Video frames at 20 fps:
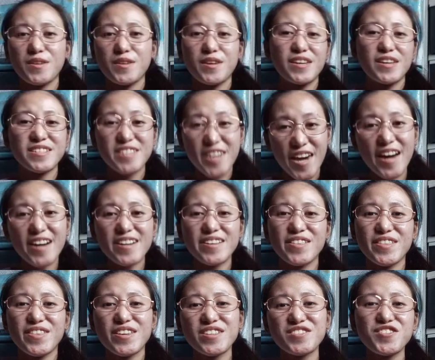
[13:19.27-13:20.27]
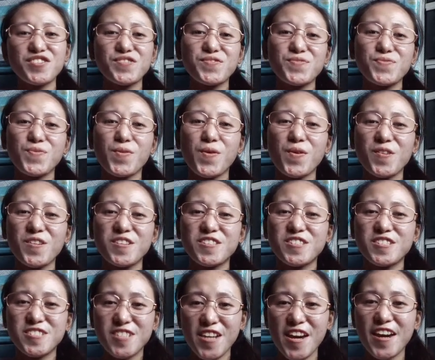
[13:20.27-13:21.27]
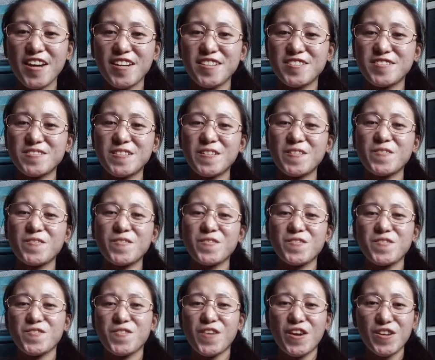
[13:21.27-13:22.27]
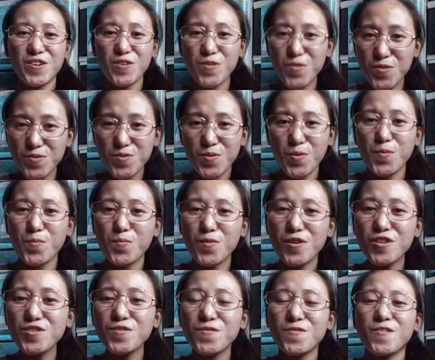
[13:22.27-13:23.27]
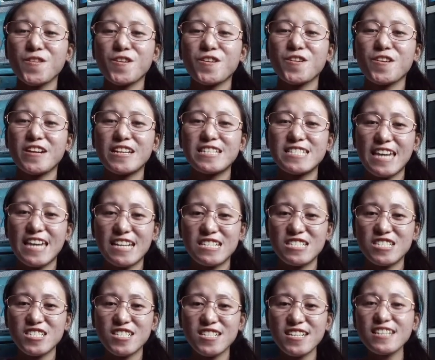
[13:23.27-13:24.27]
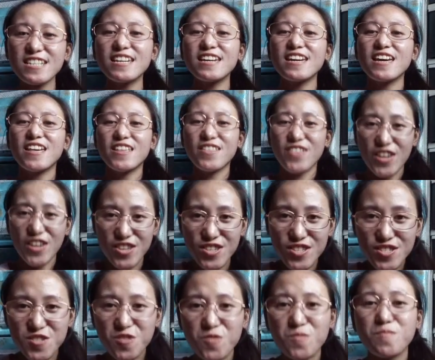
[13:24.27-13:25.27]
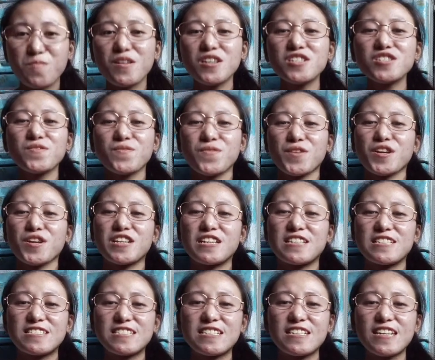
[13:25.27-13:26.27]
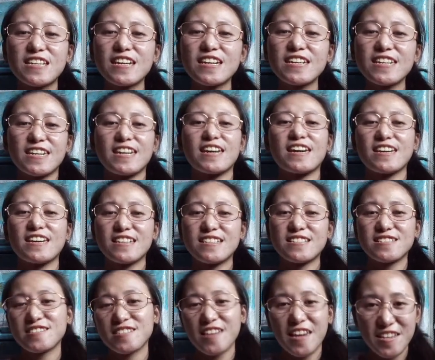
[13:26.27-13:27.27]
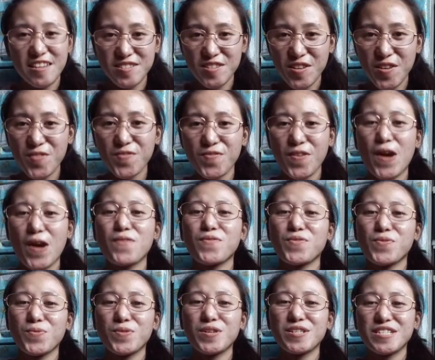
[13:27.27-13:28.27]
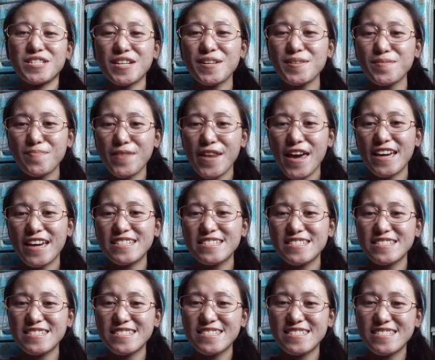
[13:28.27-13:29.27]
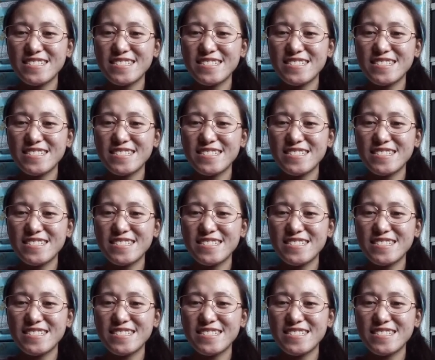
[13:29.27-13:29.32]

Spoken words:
And yeah, that's it for today. So thank you so much for your attention. Thank you so much for your listening, and stay safe, everyone. God bless.